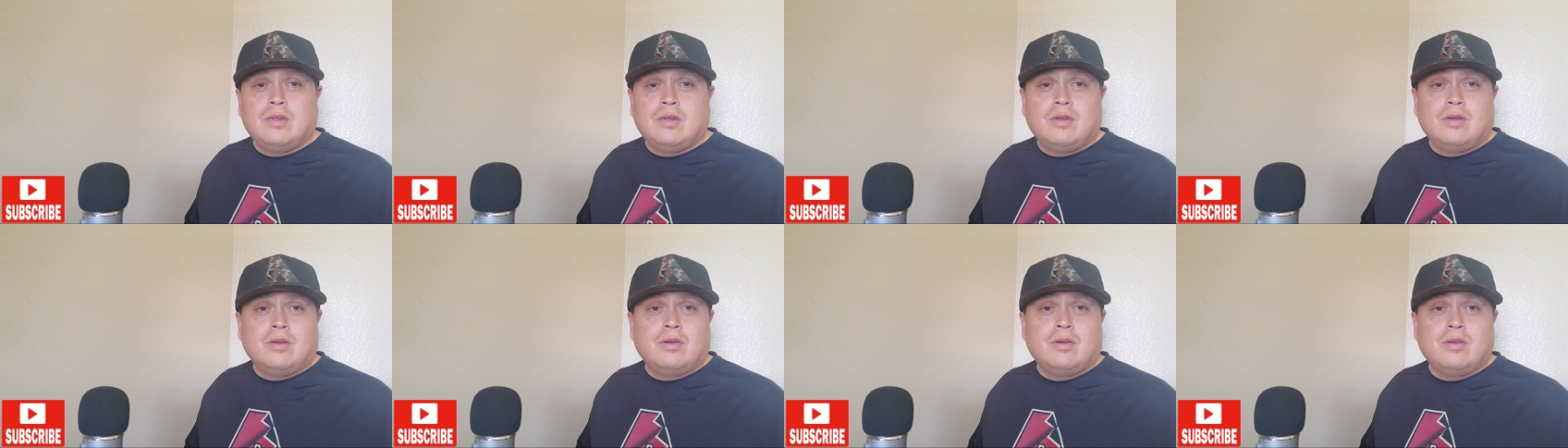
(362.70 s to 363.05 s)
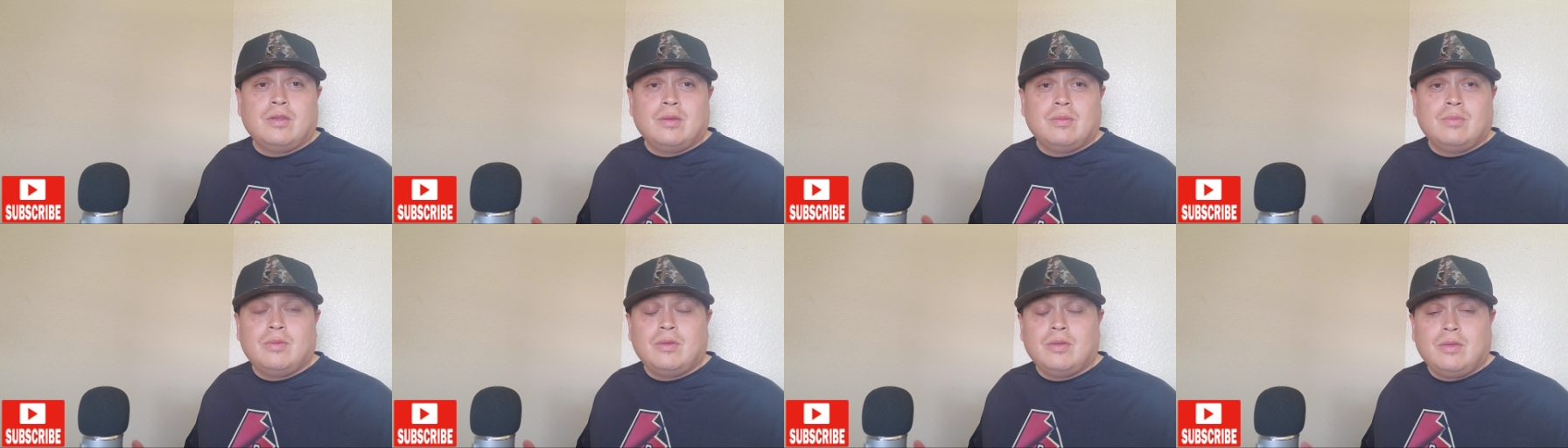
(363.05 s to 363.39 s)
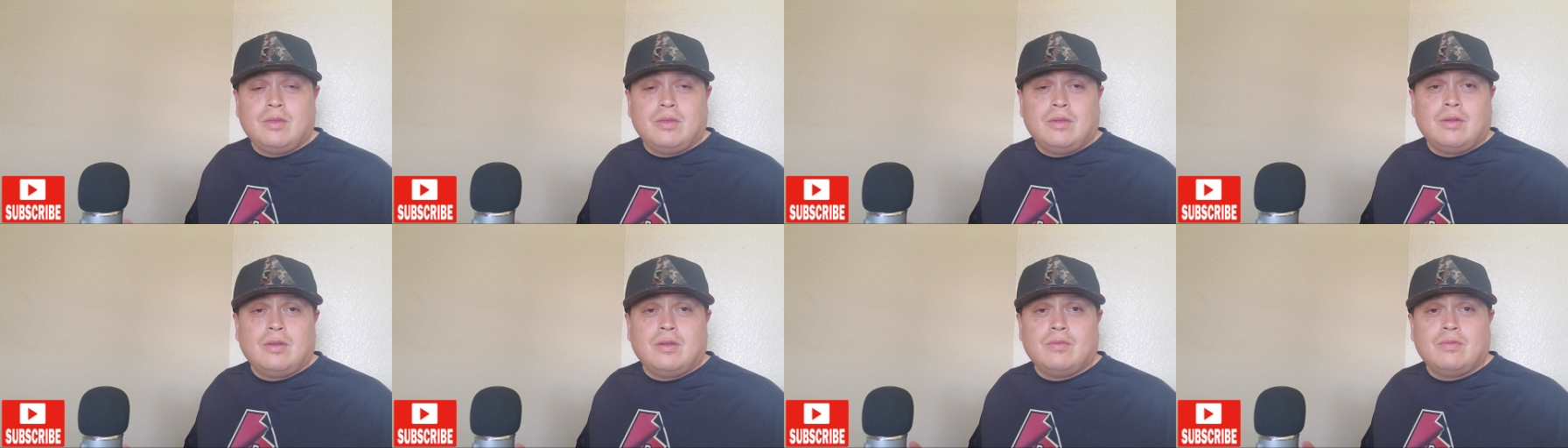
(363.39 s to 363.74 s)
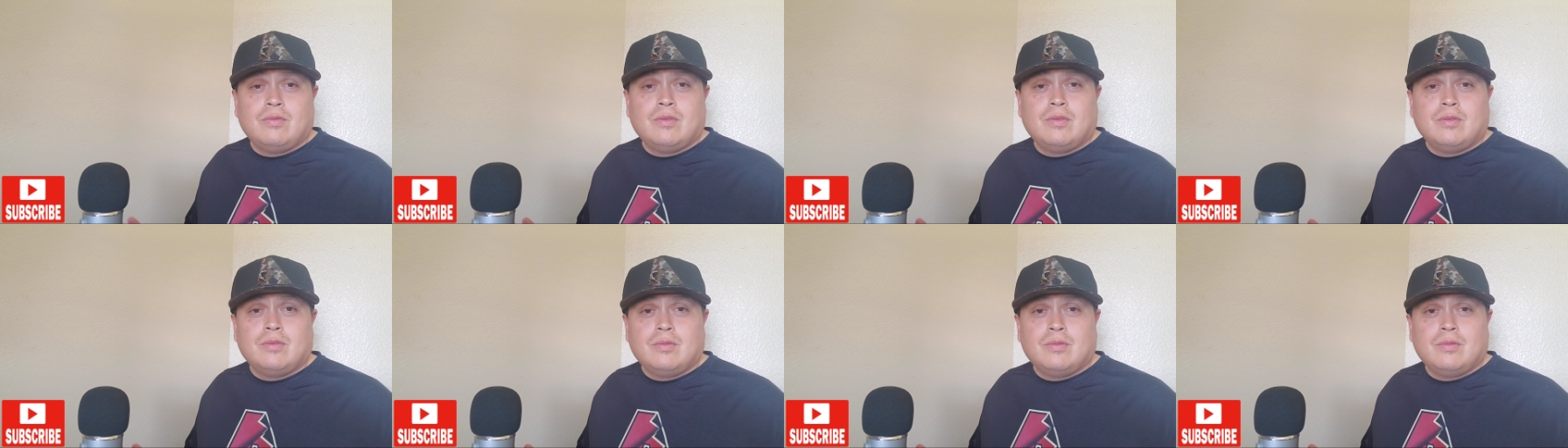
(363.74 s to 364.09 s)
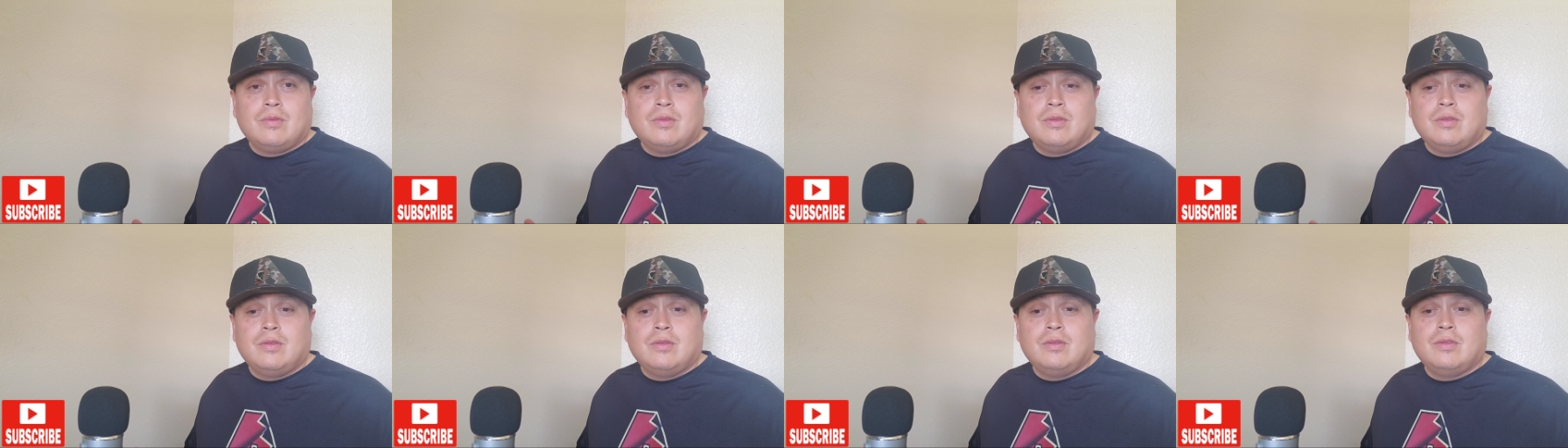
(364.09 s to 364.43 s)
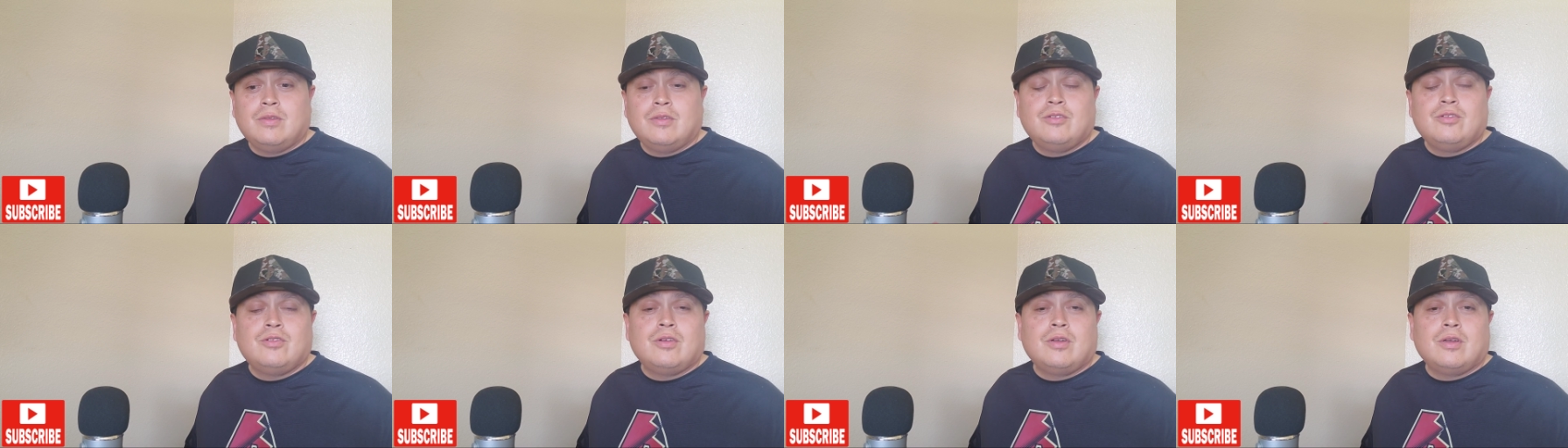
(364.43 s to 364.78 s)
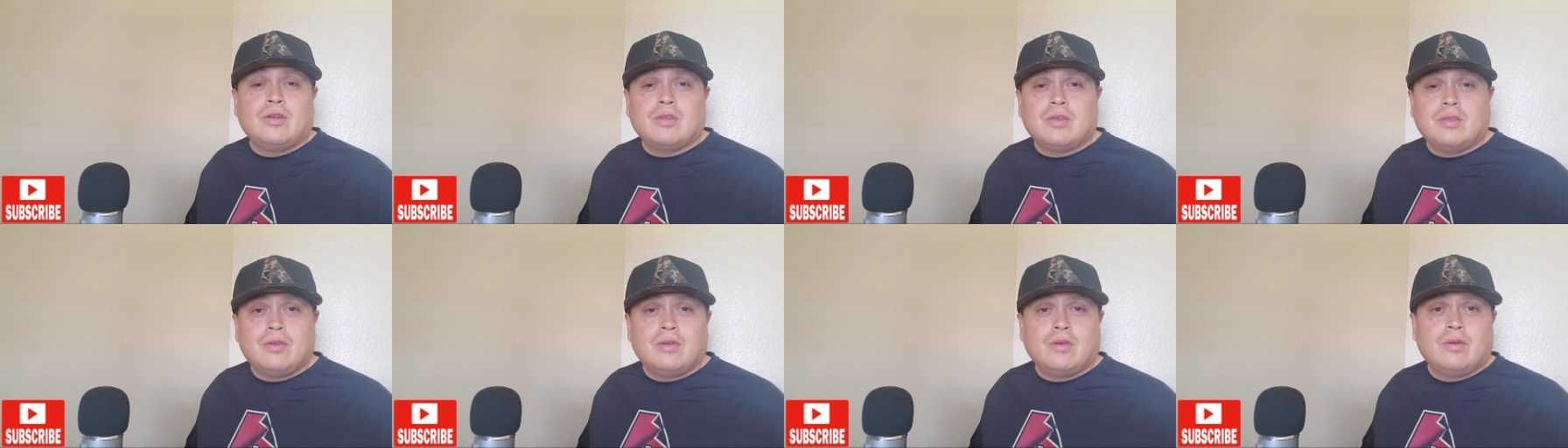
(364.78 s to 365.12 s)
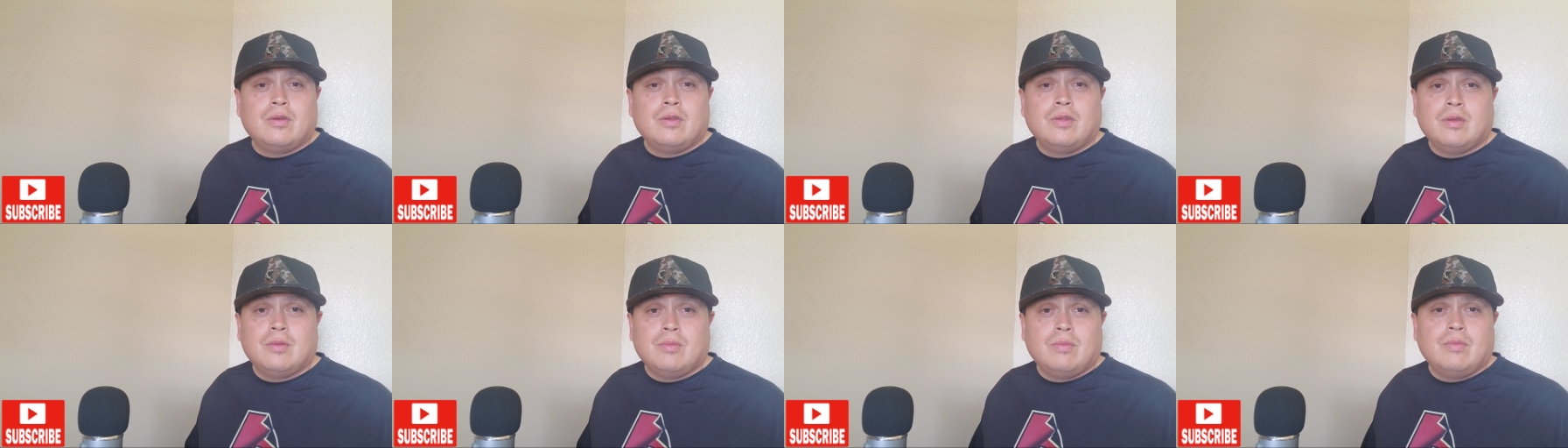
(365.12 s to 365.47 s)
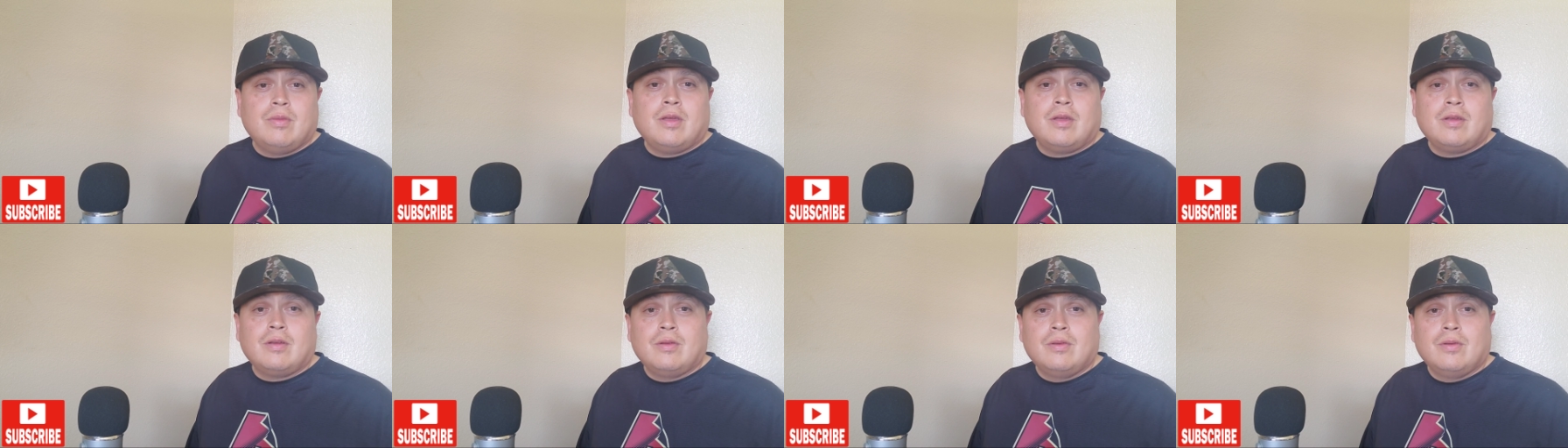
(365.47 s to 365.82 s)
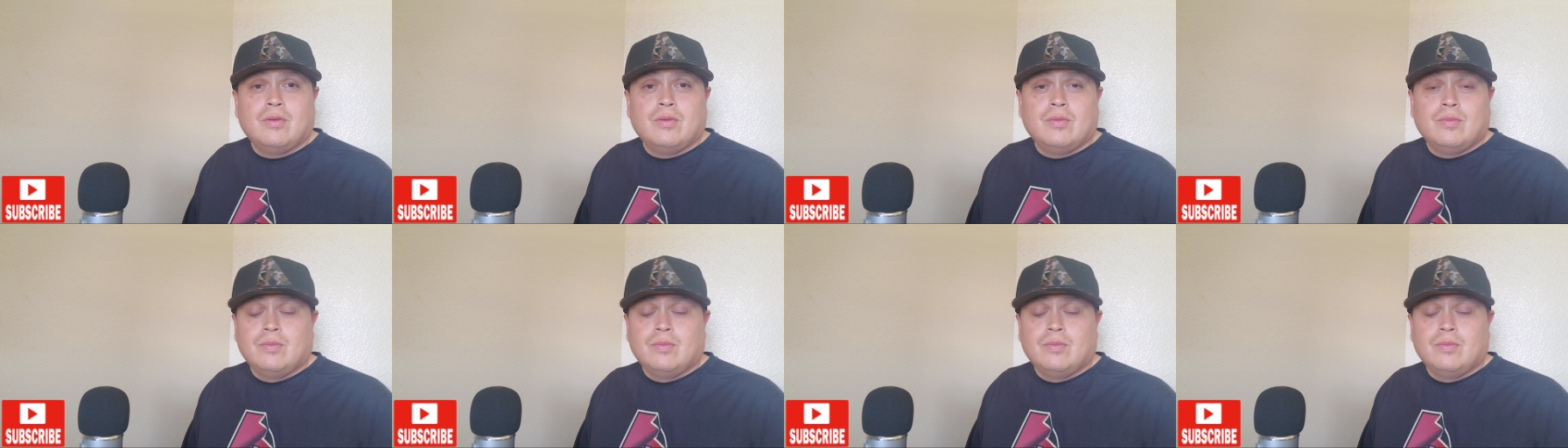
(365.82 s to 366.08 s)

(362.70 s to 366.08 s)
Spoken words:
to hurry up and get off the truck and hurry up back home.